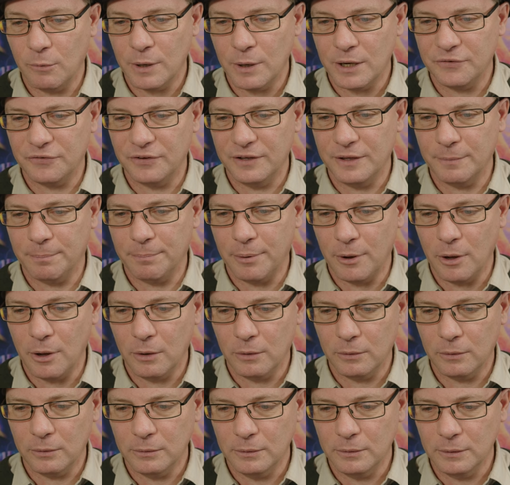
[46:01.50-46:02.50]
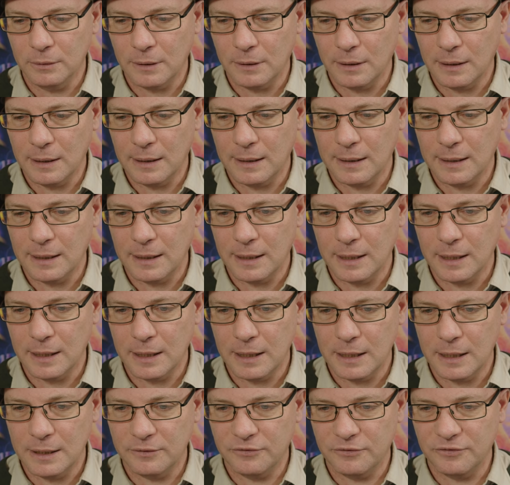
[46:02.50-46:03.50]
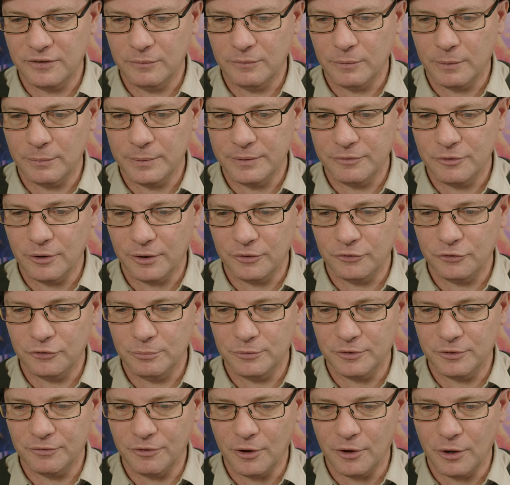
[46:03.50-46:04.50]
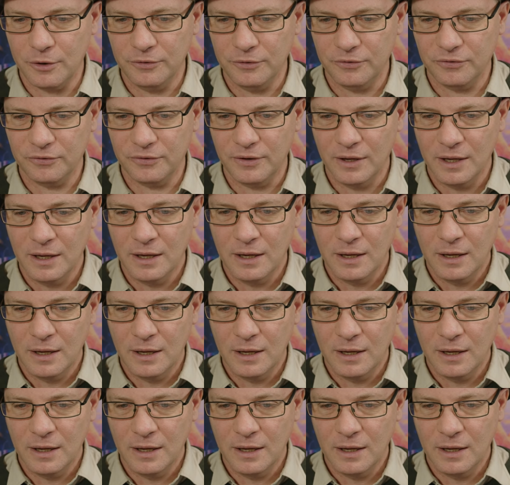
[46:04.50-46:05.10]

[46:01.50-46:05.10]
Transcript: I want to see the poll uh, and see what we've got in terms of votes.